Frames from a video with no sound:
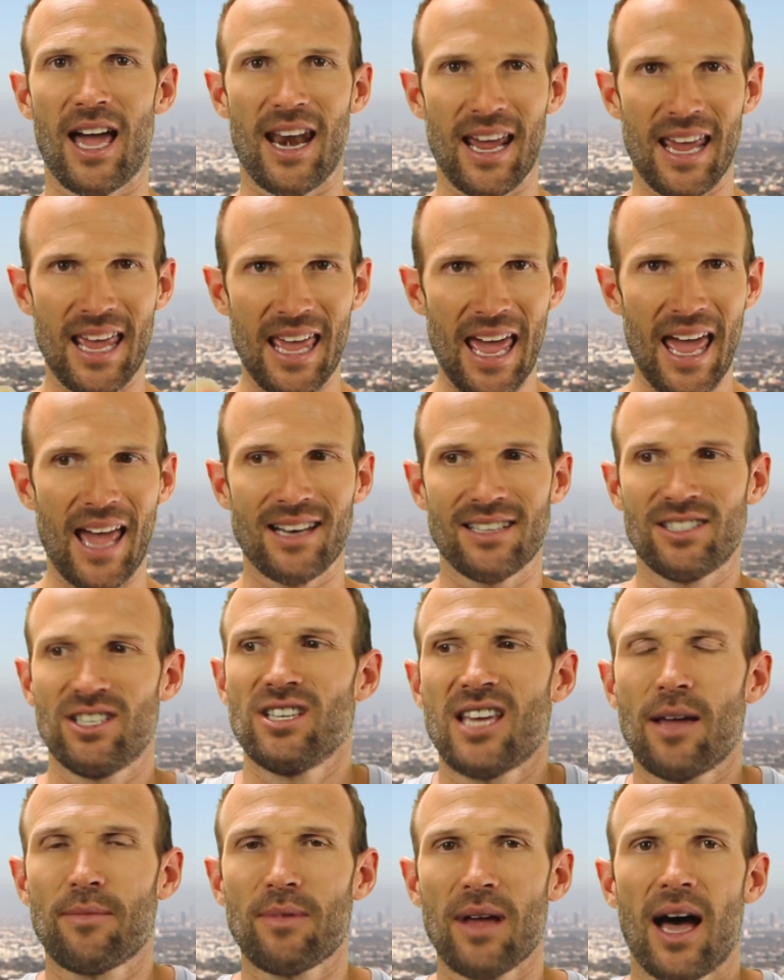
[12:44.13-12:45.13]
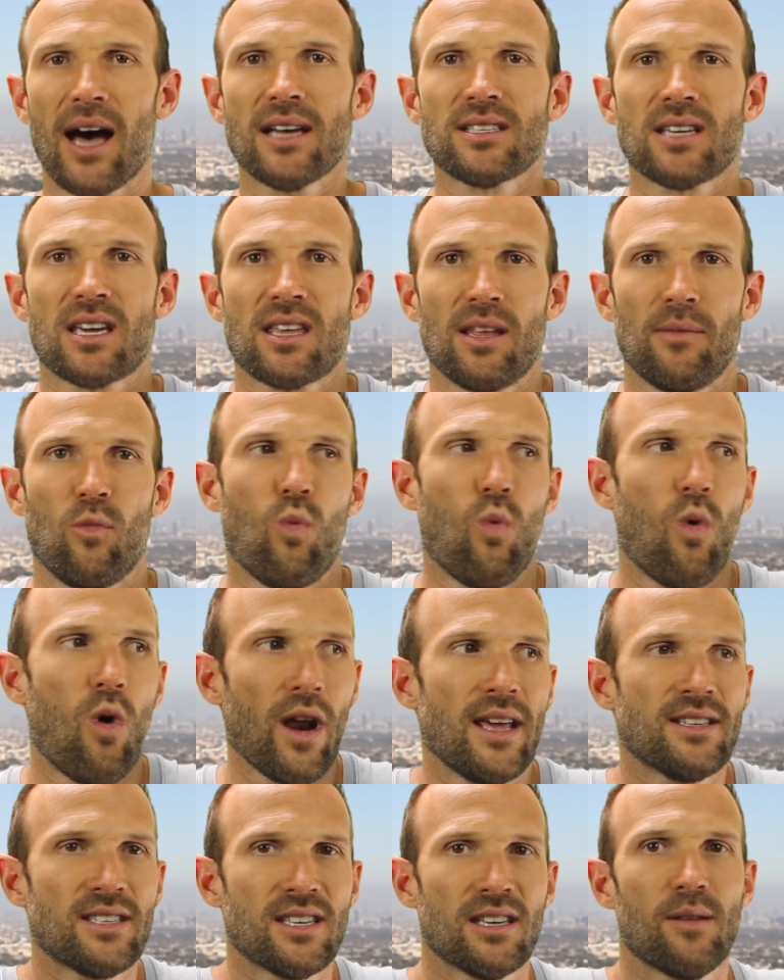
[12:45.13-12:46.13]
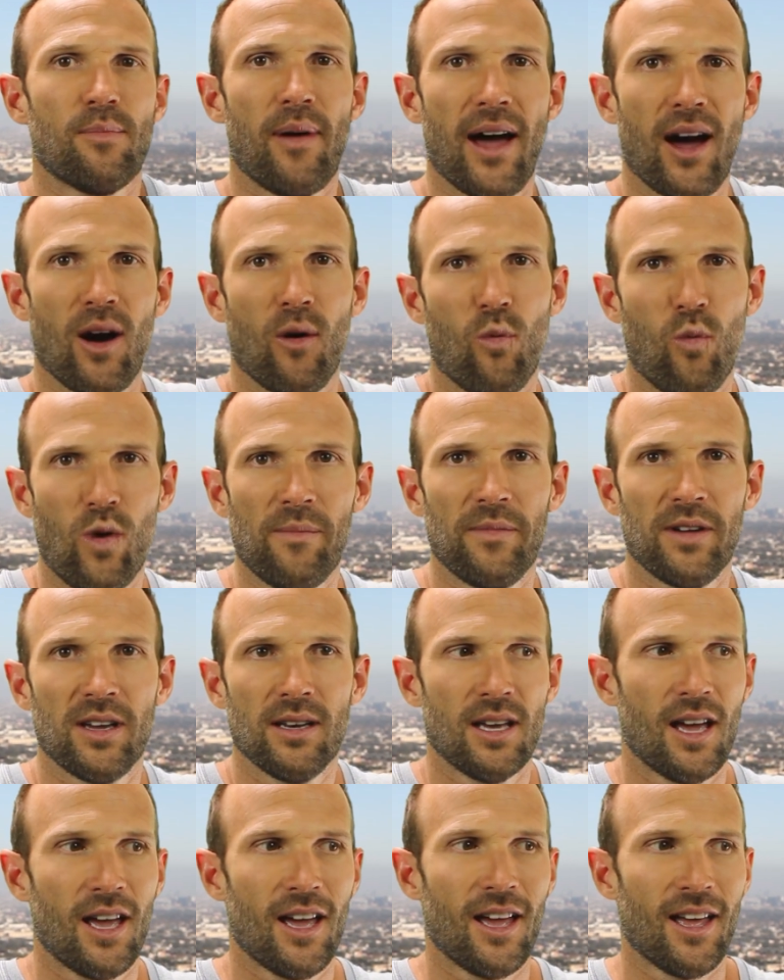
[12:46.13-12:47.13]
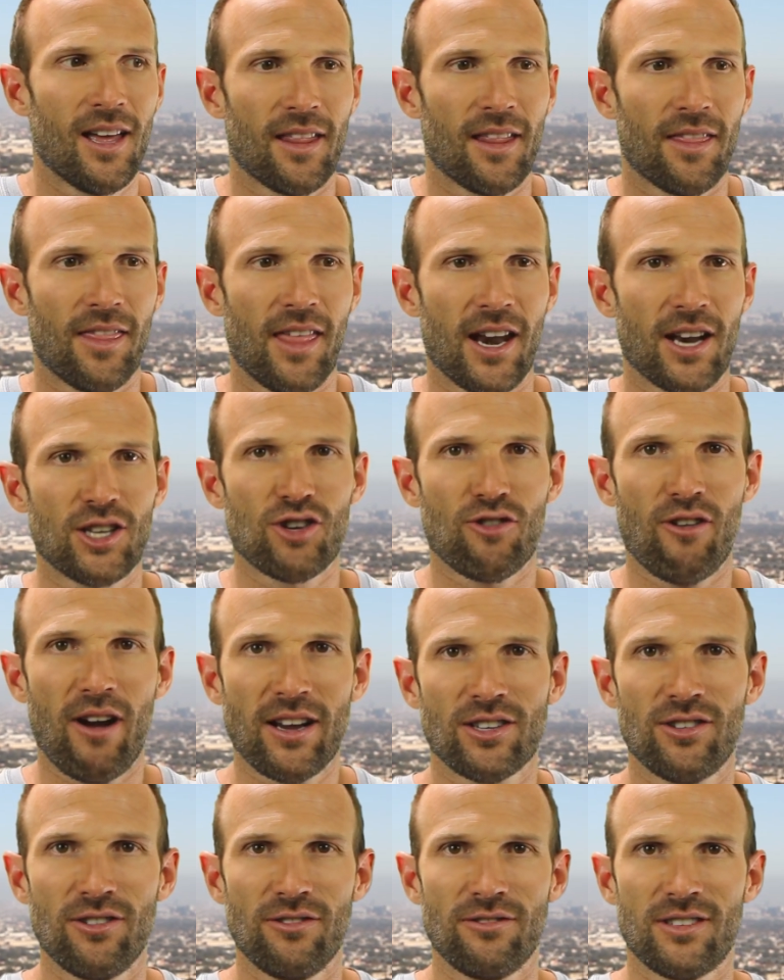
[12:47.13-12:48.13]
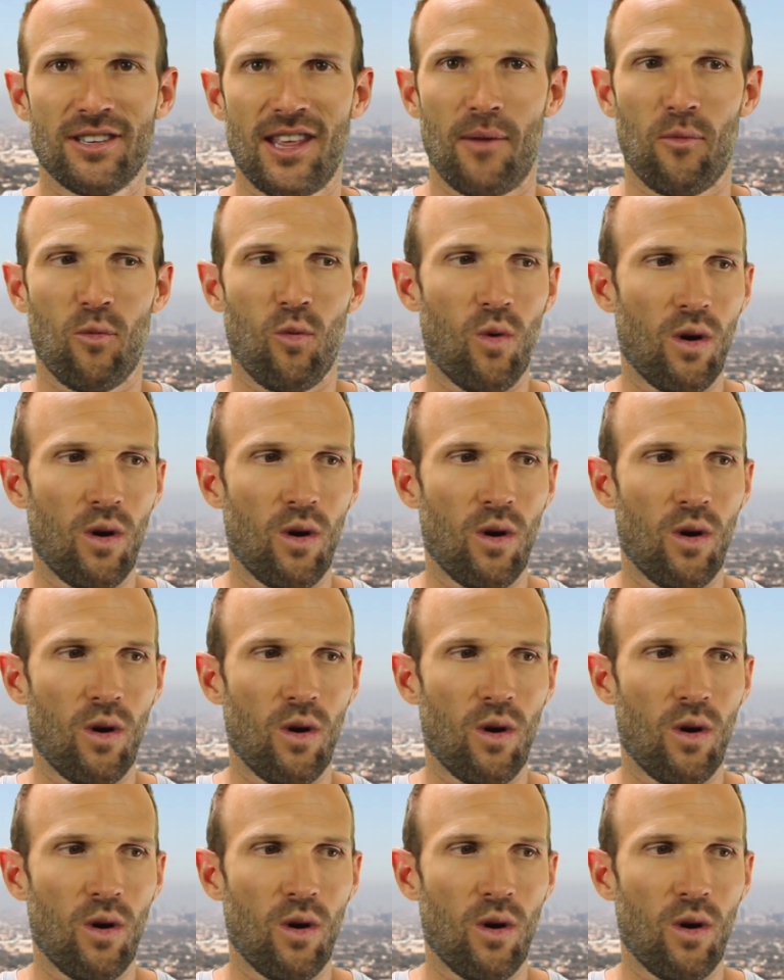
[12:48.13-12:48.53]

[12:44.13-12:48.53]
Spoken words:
And again, just kept asking them, what is it about women that attracts you to them?